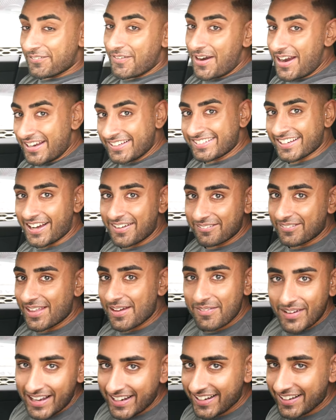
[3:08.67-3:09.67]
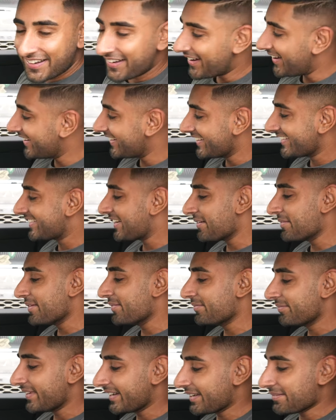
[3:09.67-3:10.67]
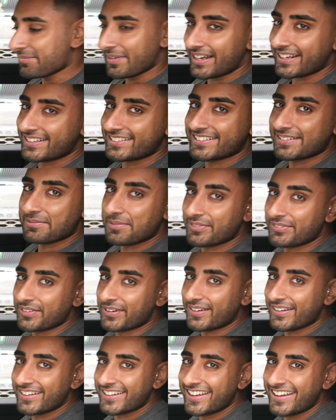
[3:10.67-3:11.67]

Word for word: fresh. I've never had a car that's come in fucking packaging before.